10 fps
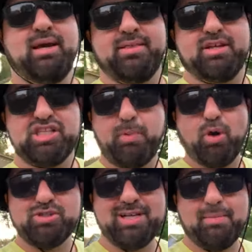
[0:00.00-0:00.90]
that is
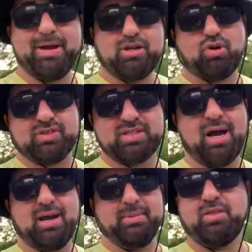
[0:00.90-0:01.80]
supposed to get better over
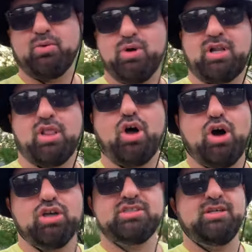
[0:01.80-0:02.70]
time. In other words, the
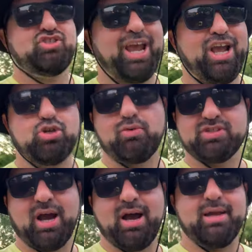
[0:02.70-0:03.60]
laws change over
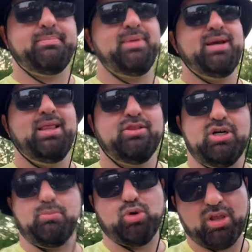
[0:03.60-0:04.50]
time. There
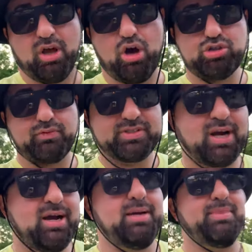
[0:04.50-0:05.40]
are more laws over
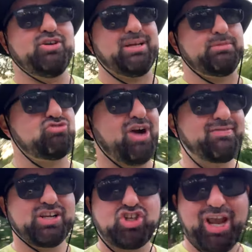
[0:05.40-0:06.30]
time. There are
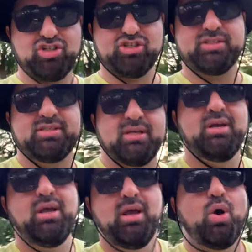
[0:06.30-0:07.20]
demographic changes
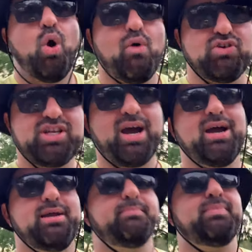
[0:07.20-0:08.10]
over
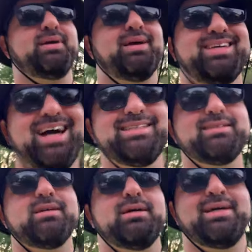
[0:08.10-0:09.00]
time. The
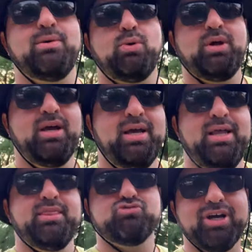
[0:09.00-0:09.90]
idea,
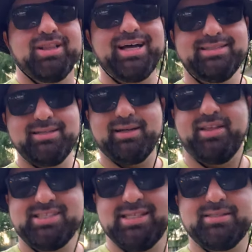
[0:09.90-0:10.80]
the real idea in
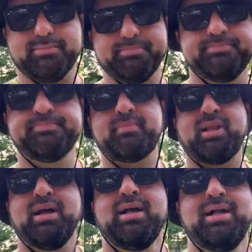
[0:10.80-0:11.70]
this system
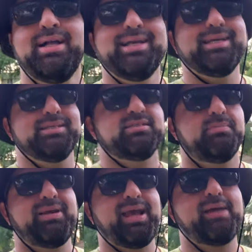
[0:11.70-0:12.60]
is to
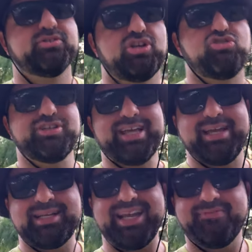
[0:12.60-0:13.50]
be able to
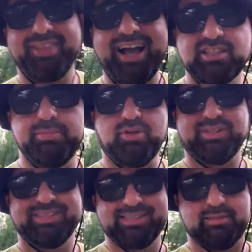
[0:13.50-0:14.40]
create a flexible
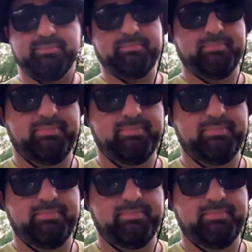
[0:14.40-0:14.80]
system